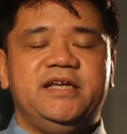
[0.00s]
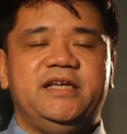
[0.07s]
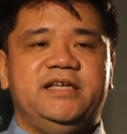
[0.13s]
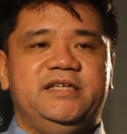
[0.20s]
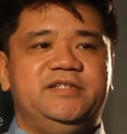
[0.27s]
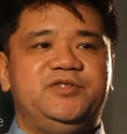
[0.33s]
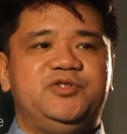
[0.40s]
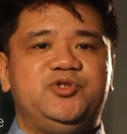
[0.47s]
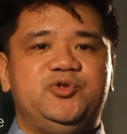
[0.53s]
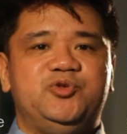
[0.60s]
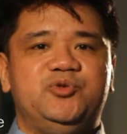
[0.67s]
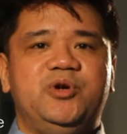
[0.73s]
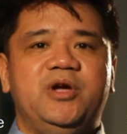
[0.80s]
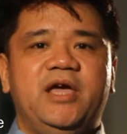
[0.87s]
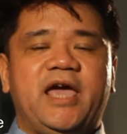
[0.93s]
is
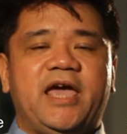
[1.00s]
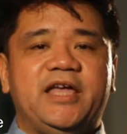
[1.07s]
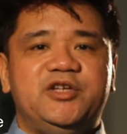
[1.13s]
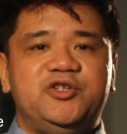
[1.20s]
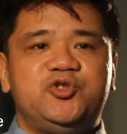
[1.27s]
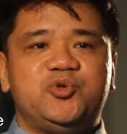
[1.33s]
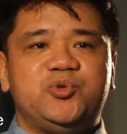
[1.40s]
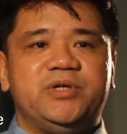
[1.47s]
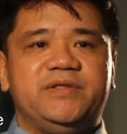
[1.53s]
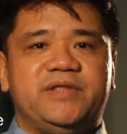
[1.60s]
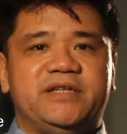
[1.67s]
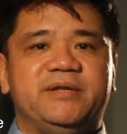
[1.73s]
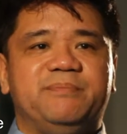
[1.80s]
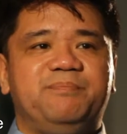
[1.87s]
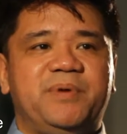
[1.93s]
to ensure
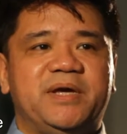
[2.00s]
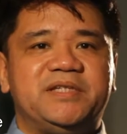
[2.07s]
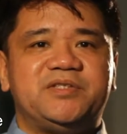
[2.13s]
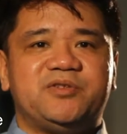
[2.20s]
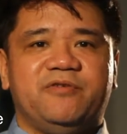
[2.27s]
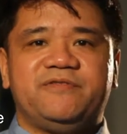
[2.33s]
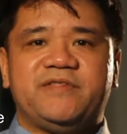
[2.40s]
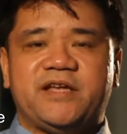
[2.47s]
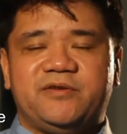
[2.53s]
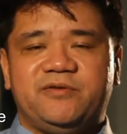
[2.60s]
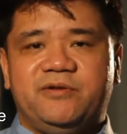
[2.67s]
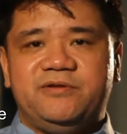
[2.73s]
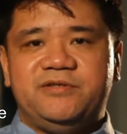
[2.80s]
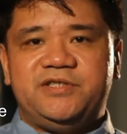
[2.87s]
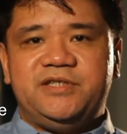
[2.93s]
that the best of
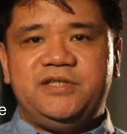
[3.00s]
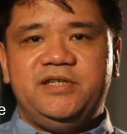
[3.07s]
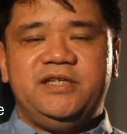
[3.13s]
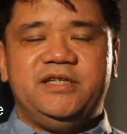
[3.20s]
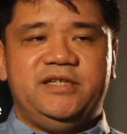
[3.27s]
technology